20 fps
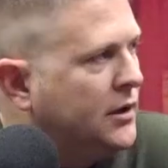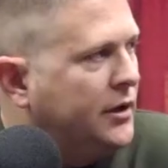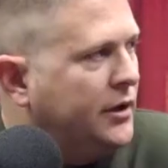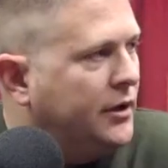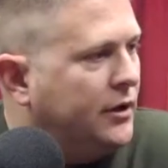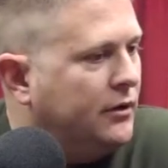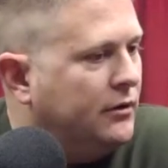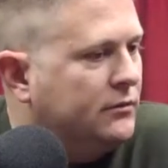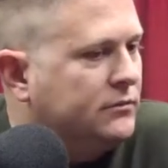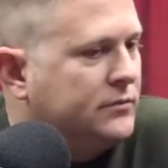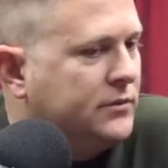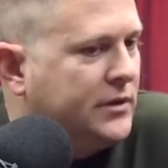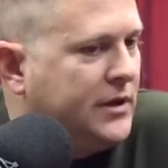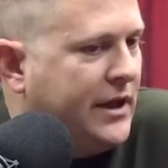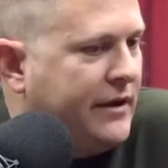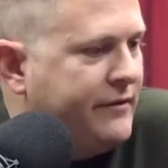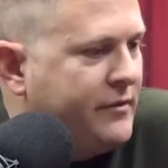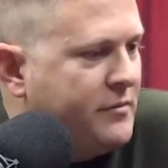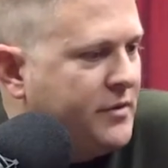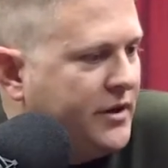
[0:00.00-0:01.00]
You know,
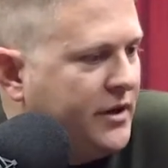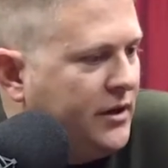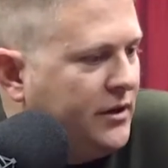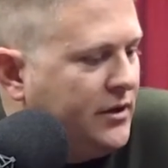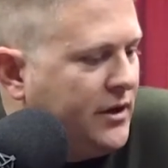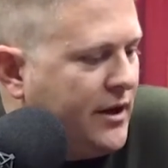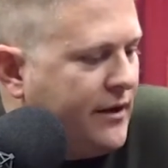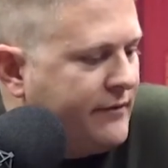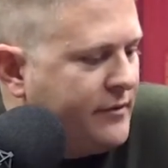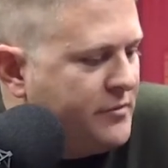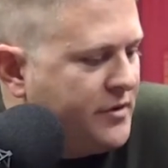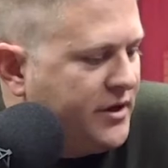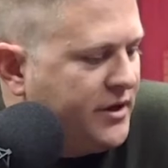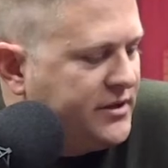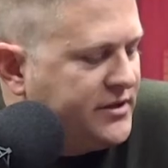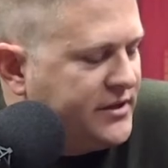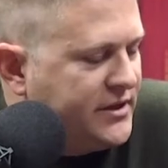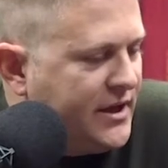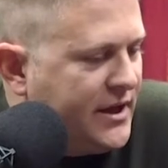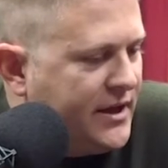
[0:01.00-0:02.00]
everybody
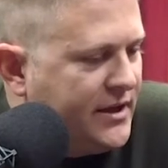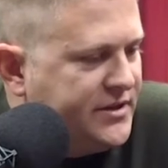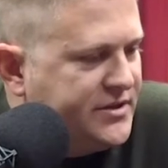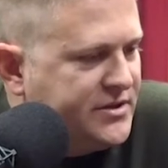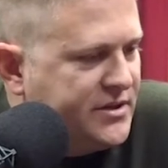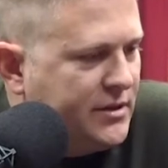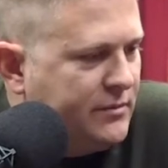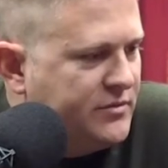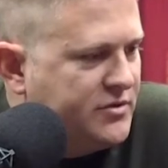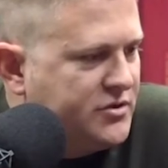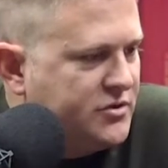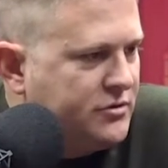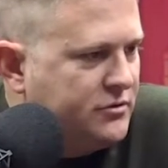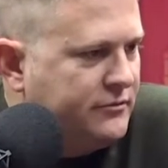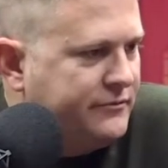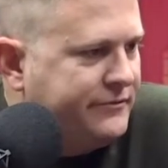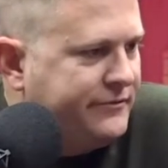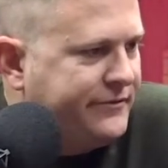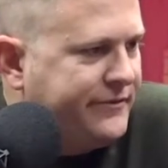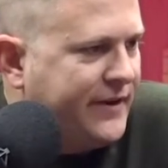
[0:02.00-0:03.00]
today seems
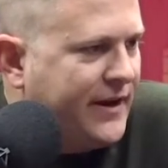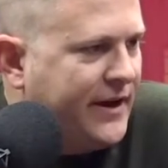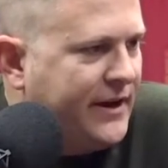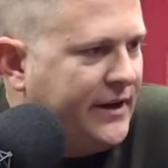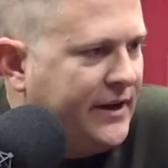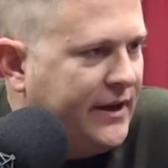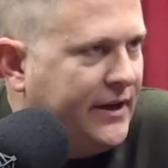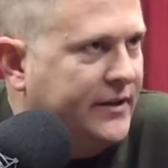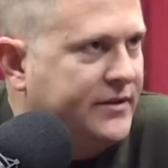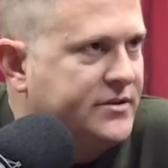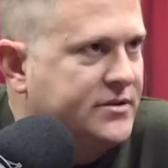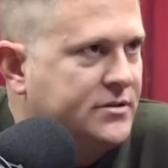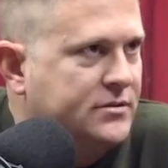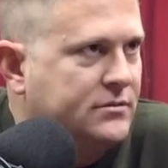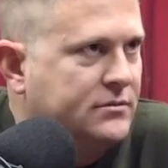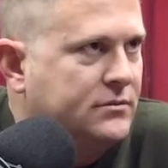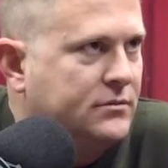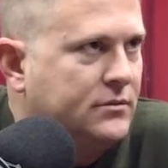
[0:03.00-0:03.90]
to finance